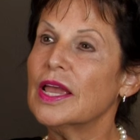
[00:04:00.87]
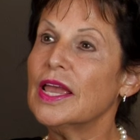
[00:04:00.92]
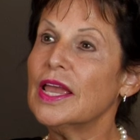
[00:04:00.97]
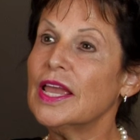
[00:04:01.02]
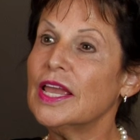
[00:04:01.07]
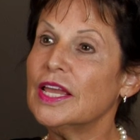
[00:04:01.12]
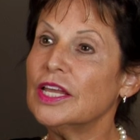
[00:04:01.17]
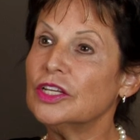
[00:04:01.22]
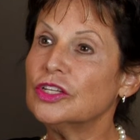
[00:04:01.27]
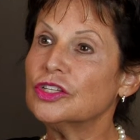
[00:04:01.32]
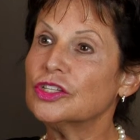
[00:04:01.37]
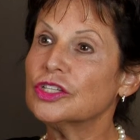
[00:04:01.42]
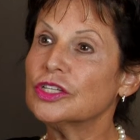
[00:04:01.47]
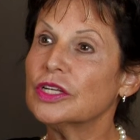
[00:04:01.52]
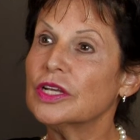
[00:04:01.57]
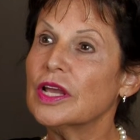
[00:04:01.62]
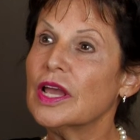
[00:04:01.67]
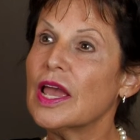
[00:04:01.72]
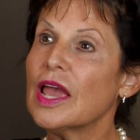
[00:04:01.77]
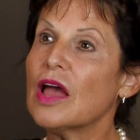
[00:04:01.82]
Age,
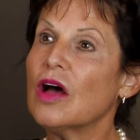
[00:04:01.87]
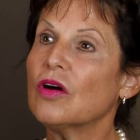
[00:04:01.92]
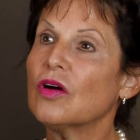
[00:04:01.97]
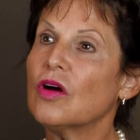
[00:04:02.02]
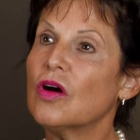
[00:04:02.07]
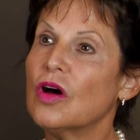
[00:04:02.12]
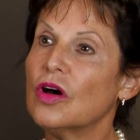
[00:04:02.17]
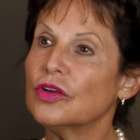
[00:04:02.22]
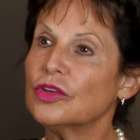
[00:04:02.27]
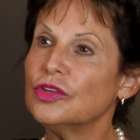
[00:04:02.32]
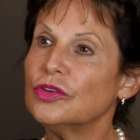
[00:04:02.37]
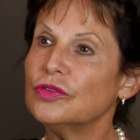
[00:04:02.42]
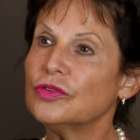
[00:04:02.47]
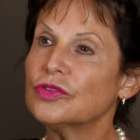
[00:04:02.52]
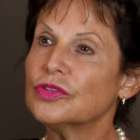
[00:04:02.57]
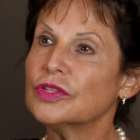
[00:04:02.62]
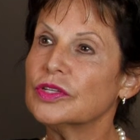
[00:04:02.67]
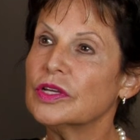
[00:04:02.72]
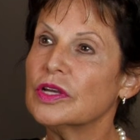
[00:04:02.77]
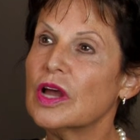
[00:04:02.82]
alcohol
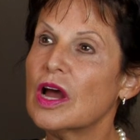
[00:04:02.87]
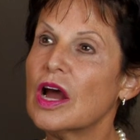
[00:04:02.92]
use,